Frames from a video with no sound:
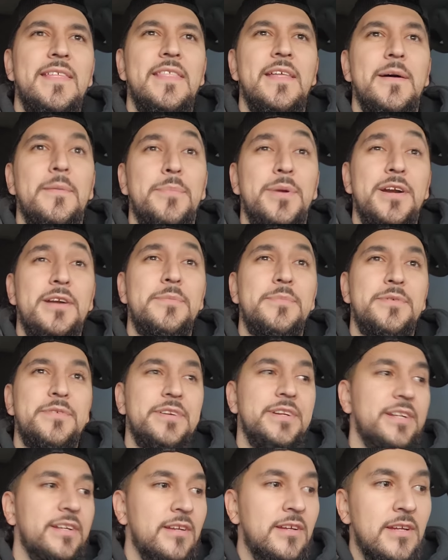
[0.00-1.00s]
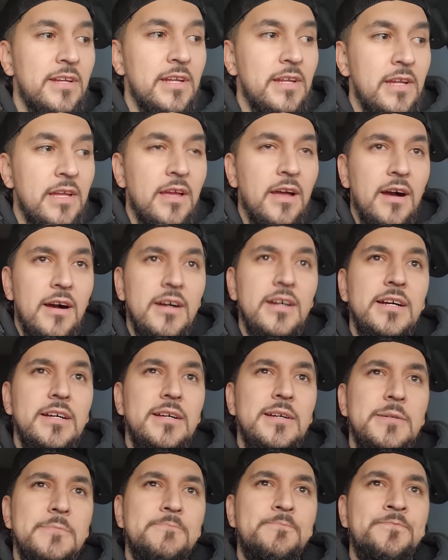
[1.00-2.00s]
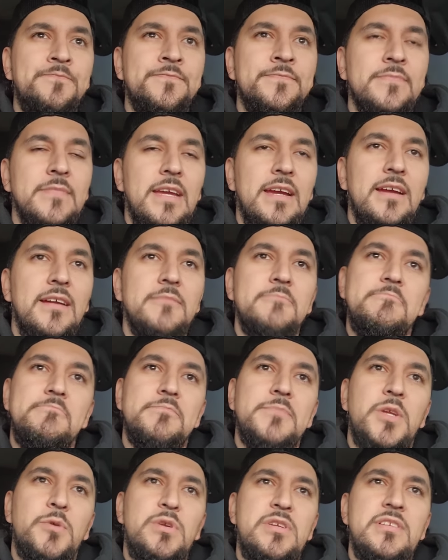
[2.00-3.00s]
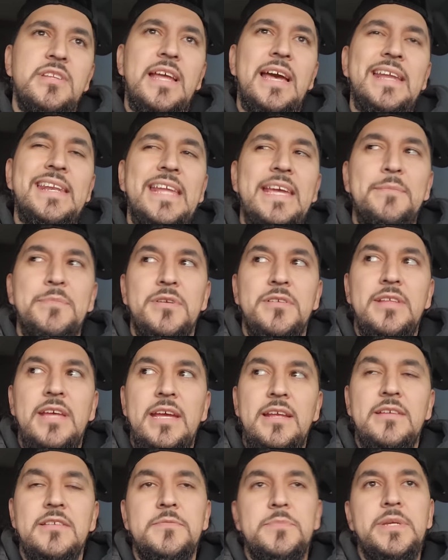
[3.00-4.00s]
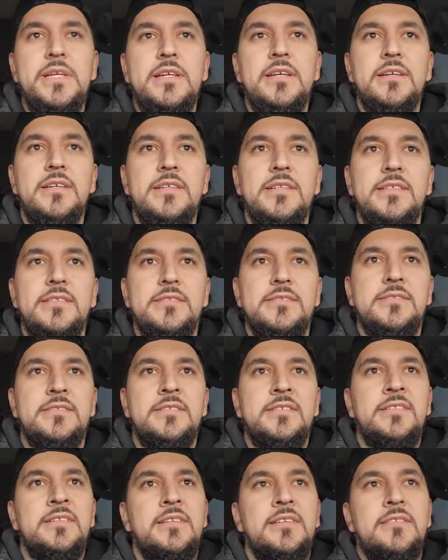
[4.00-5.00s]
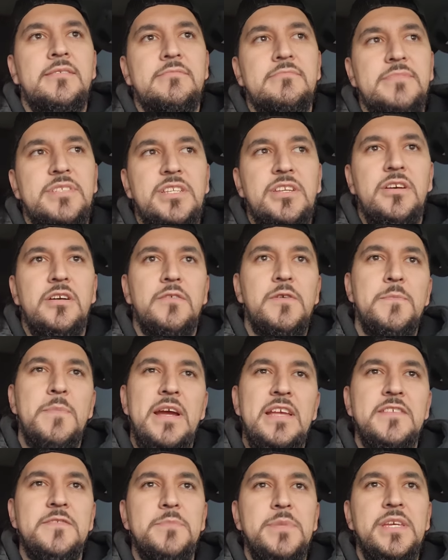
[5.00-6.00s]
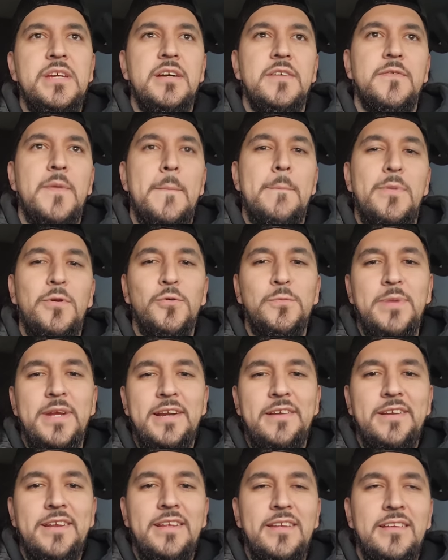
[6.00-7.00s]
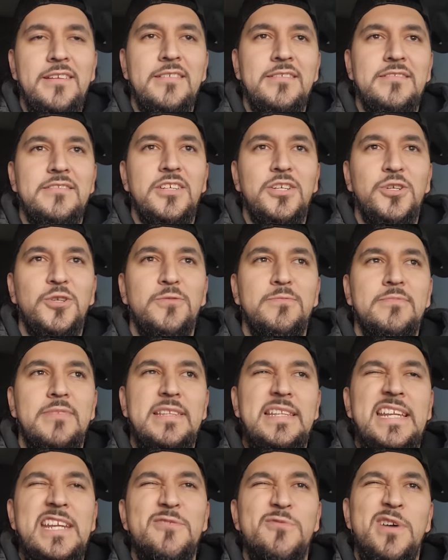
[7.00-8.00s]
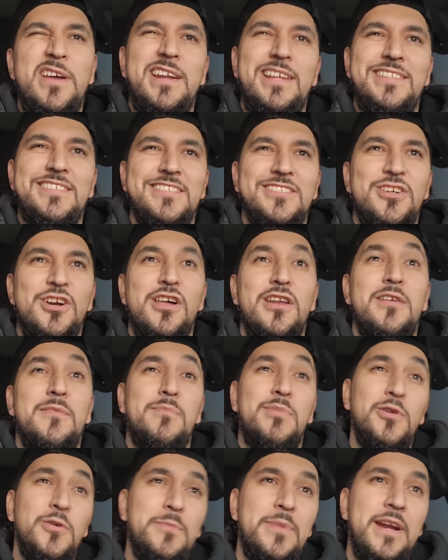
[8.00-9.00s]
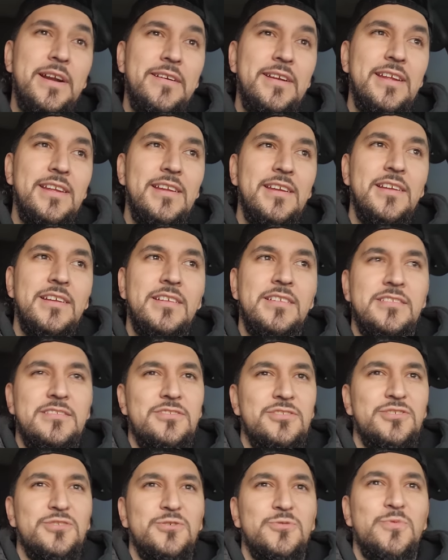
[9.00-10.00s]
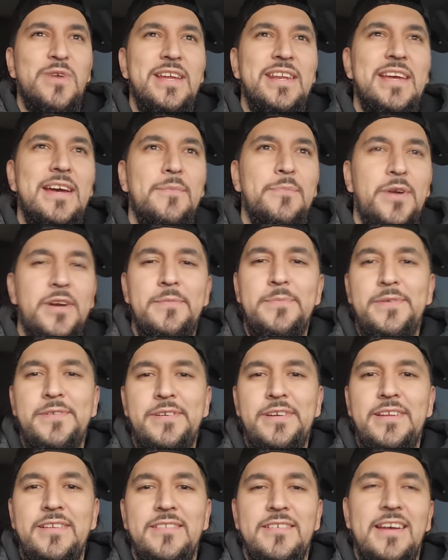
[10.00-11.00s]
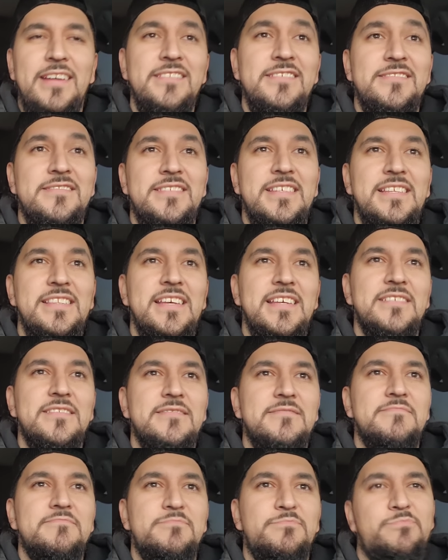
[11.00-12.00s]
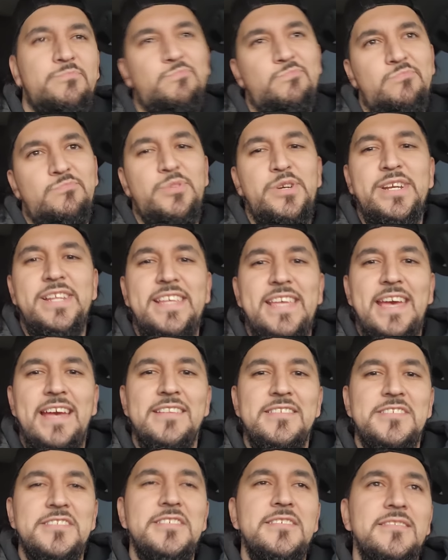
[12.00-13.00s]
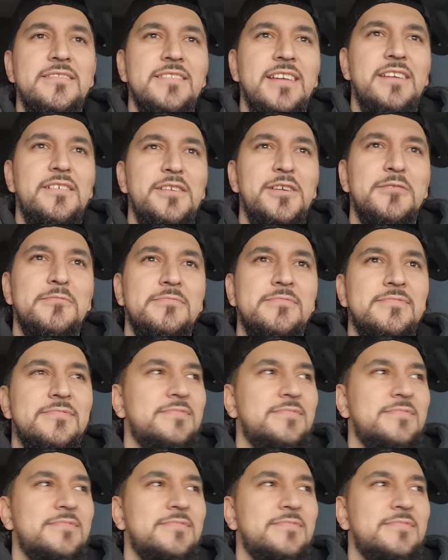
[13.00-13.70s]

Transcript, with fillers: La Burberry. Um, the reason I named her that is because you know it reminds me of a blueberry so they didn't want to just call it blueberry. So why not Burberry? I just think that's pretty catchy. I don't know.